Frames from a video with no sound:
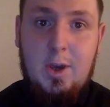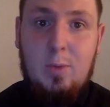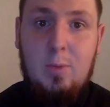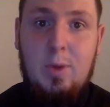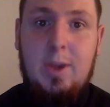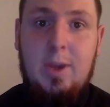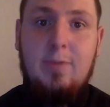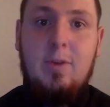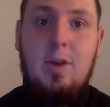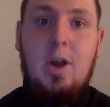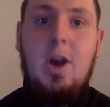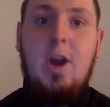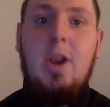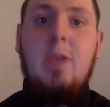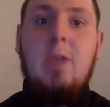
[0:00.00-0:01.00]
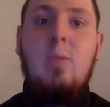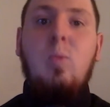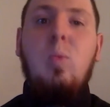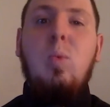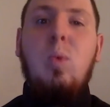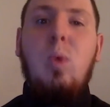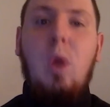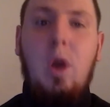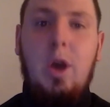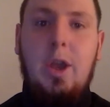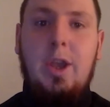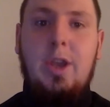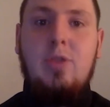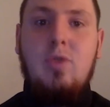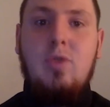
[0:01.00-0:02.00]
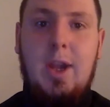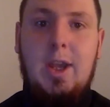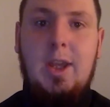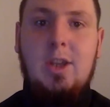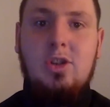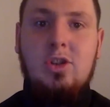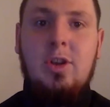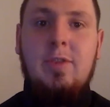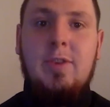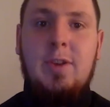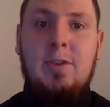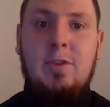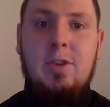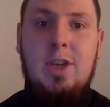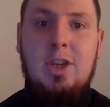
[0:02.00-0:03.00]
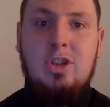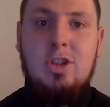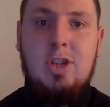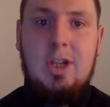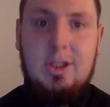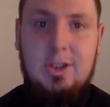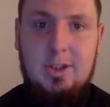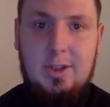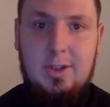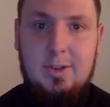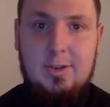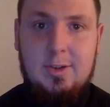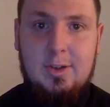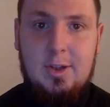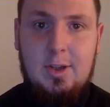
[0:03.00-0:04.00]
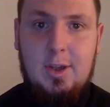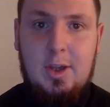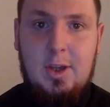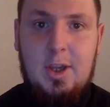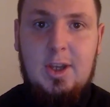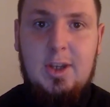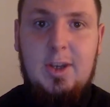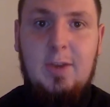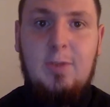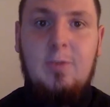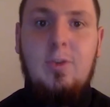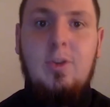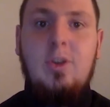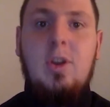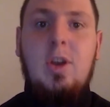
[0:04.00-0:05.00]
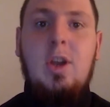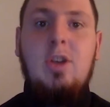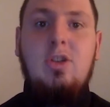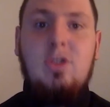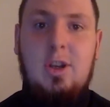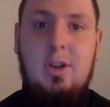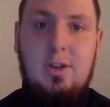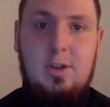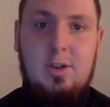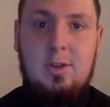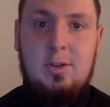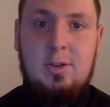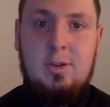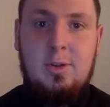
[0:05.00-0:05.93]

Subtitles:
We have got a wide range of different nationalities, different genders,